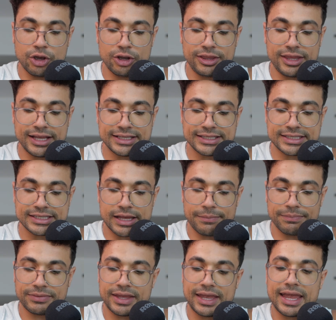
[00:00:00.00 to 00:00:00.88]
good in
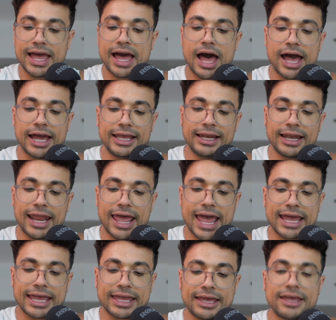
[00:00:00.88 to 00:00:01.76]
something, I
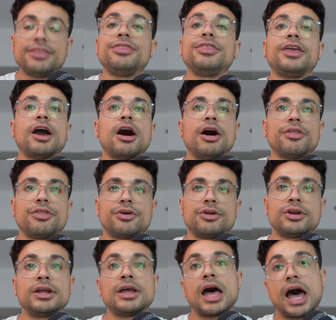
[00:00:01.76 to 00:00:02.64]
lack in the
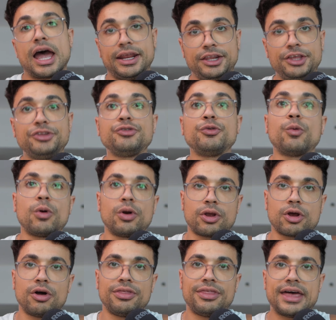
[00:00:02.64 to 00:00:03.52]
other. I need to
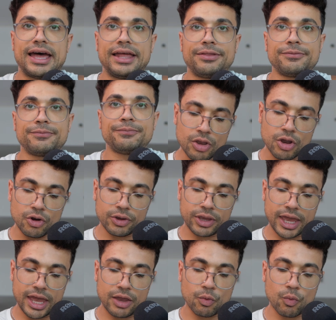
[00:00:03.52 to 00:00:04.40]
work on that.
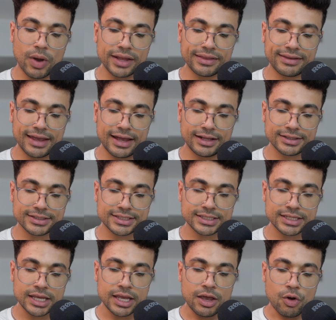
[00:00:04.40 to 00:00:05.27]
Okay, what
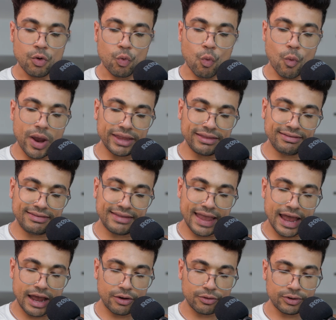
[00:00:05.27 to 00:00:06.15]
else went
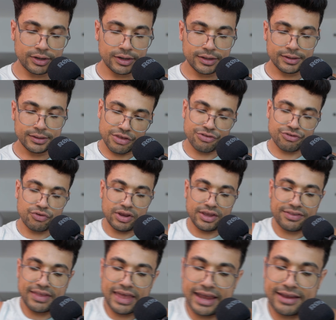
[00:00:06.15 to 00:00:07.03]
down. The
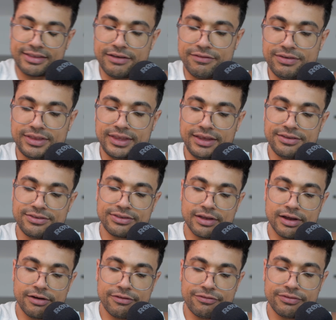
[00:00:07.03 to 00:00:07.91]
strength activity
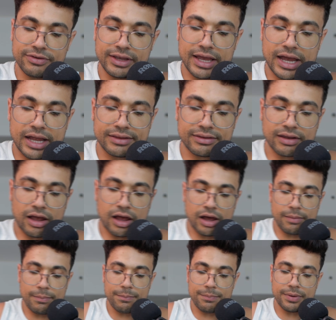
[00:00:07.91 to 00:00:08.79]
stuff got
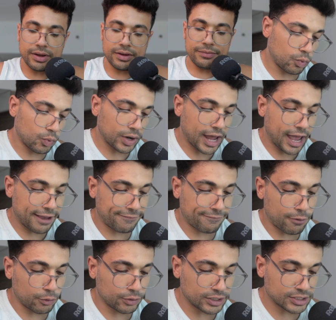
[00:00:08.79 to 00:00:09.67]
up. When I
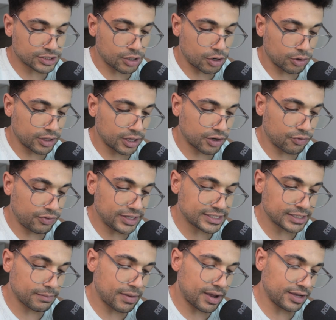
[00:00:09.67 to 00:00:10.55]
focused on
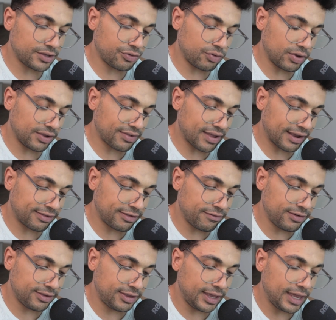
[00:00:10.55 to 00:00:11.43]
increasing my strength
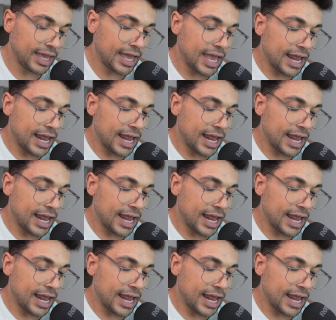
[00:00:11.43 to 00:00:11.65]
activity,